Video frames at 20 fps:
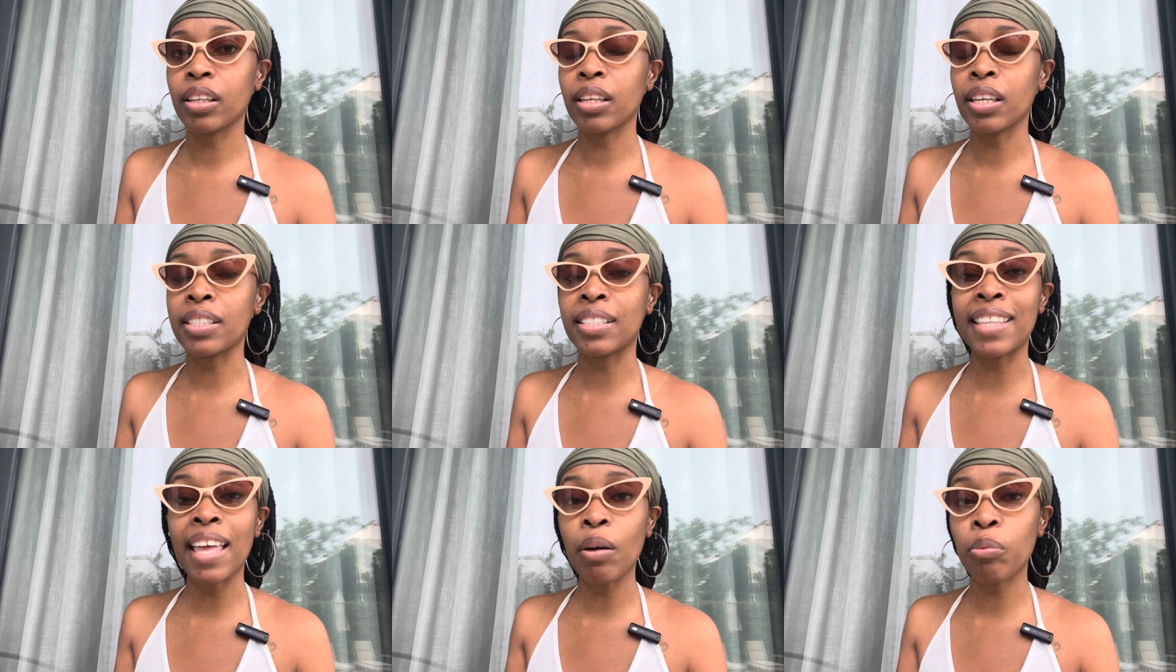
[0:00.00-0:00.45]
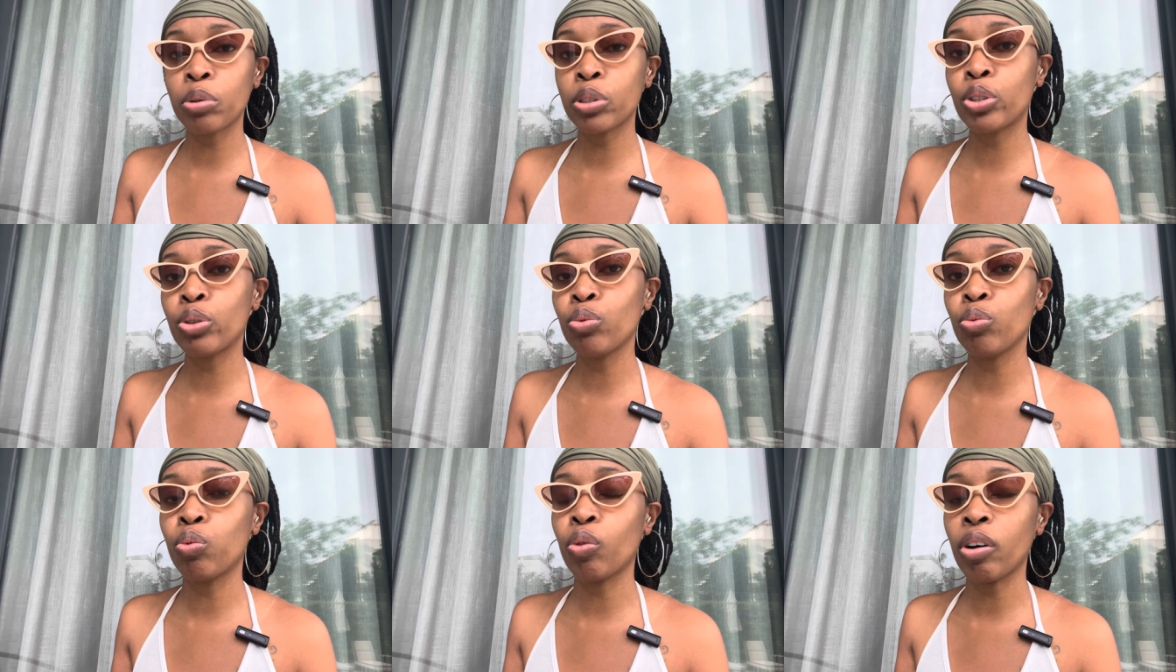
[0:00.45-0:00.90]
Is that
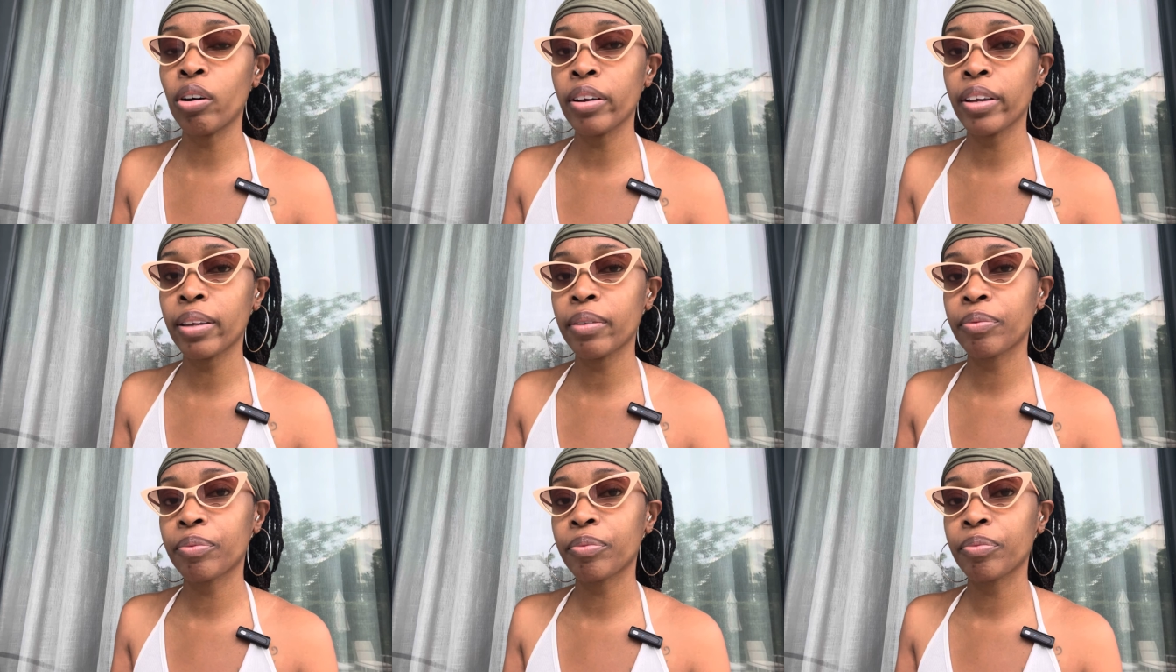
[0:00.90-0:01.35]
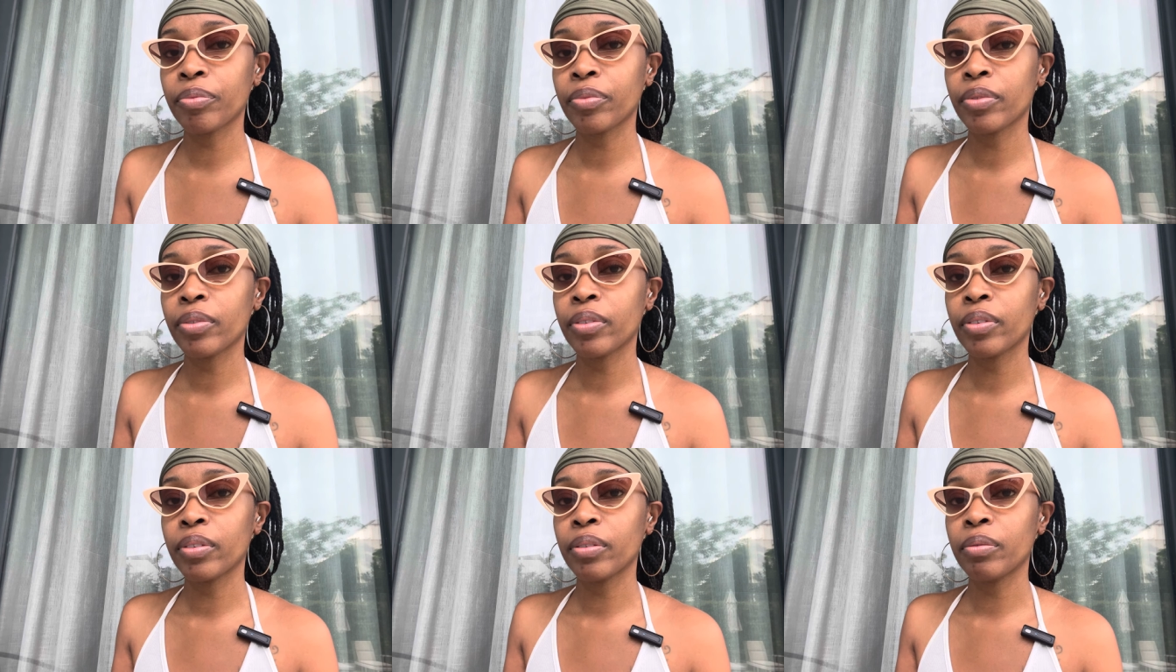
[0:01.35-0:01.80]
what you want?
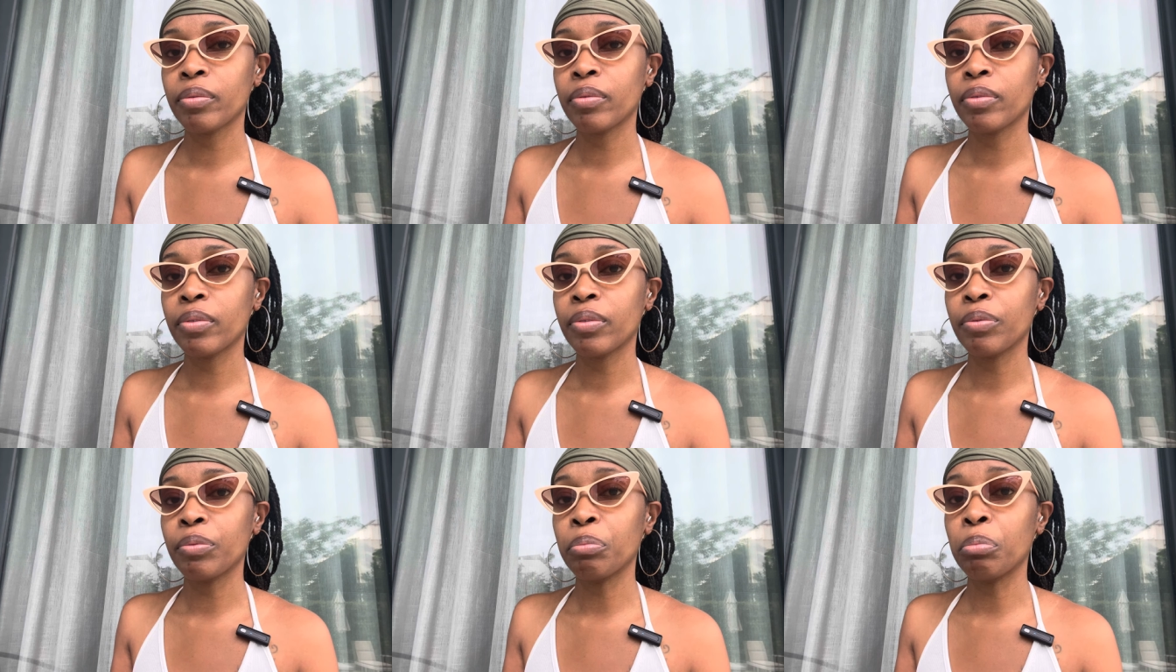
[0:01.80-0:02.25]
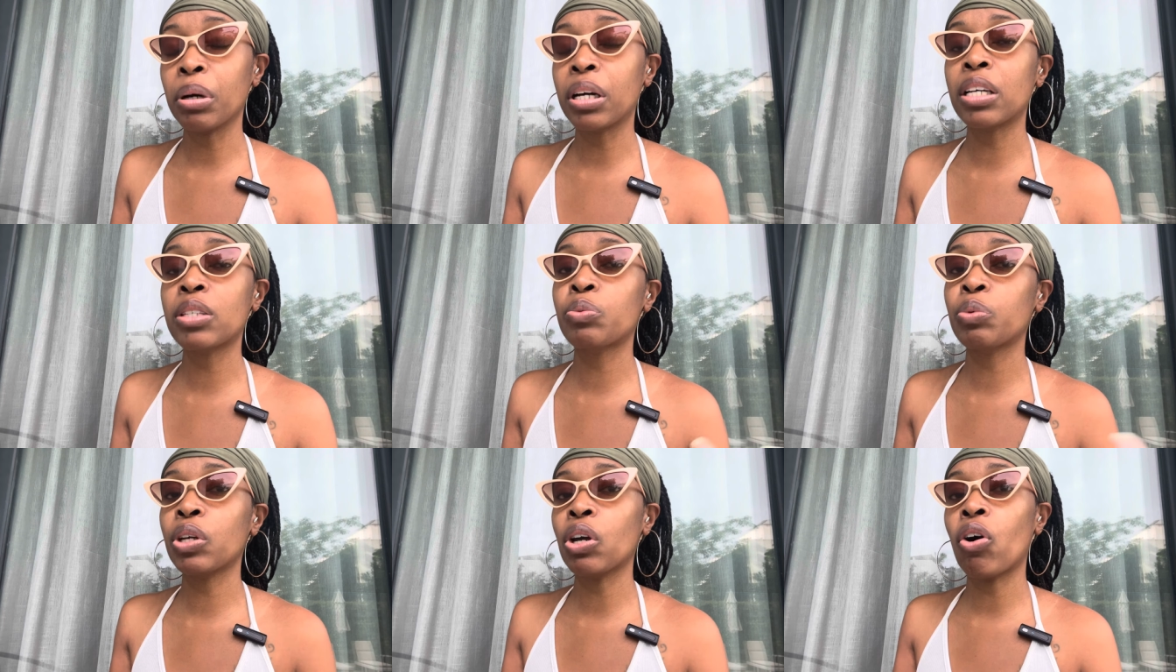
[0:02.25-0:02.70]

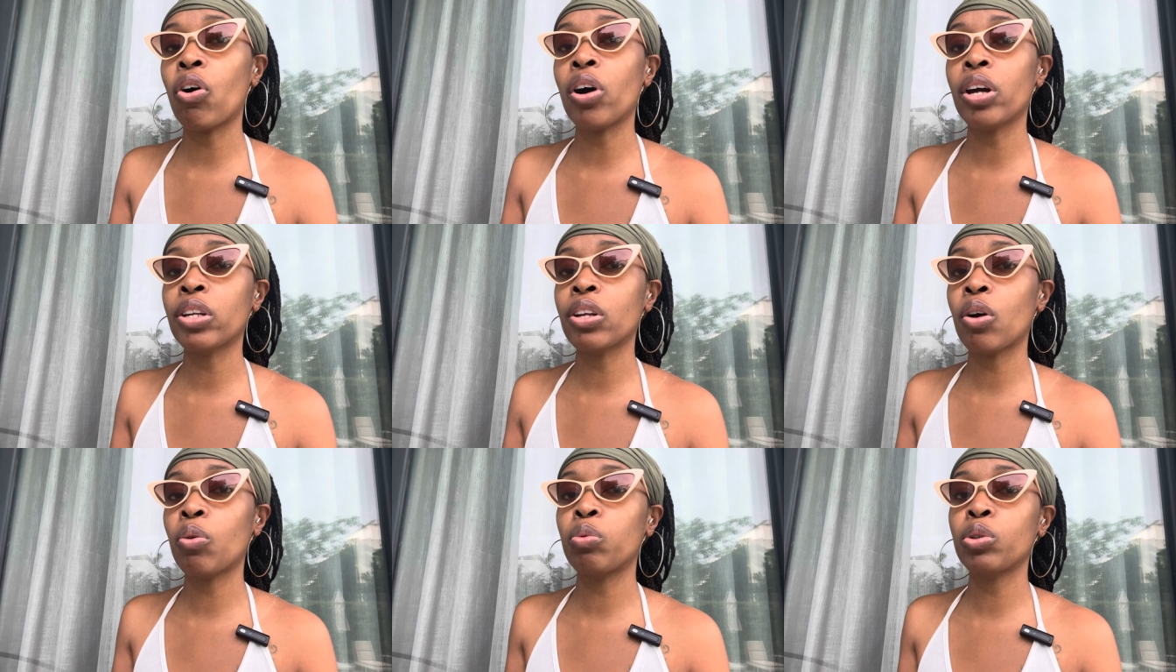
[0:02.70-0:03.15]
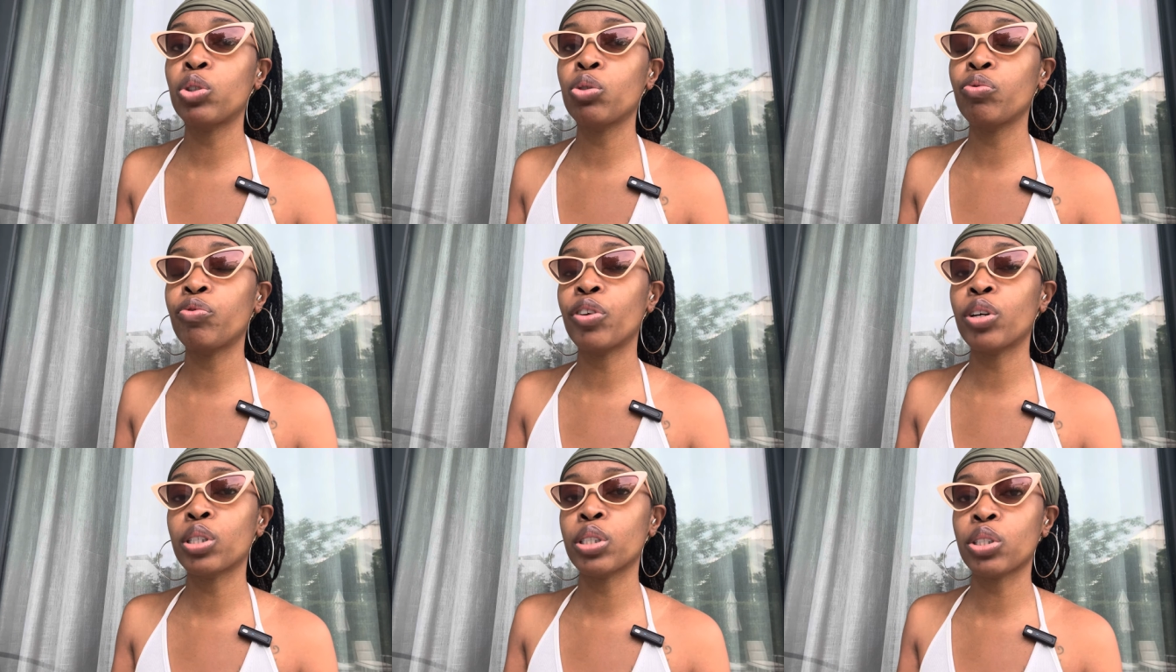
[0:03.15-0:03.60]
Because we all know what
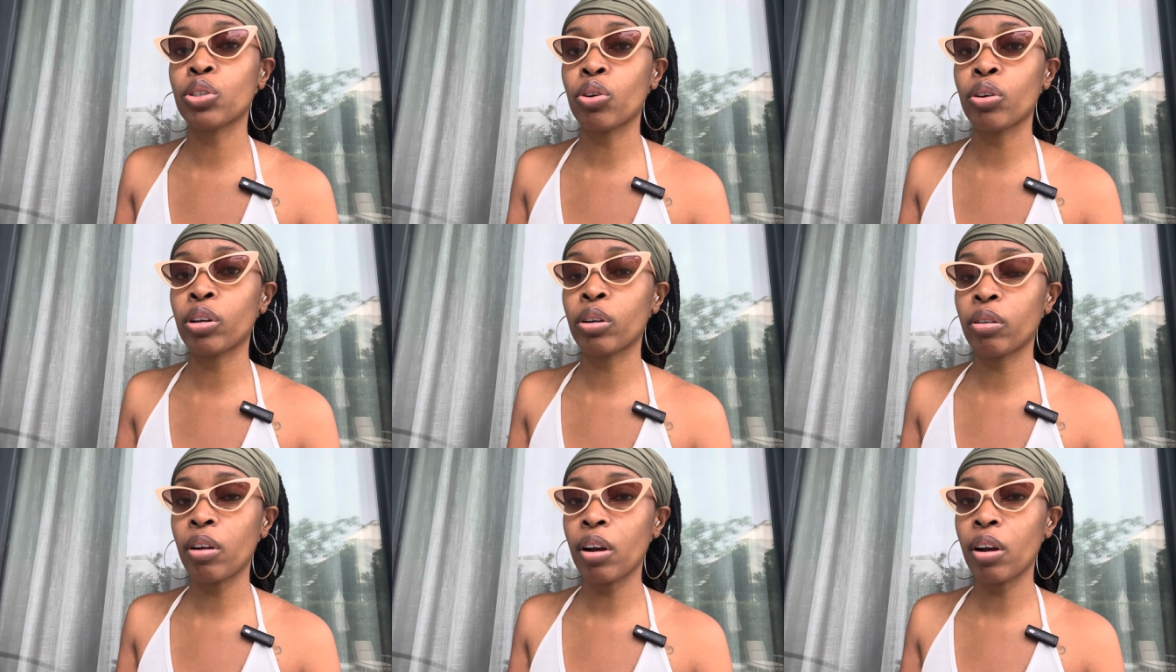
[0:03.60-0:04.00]
you focus on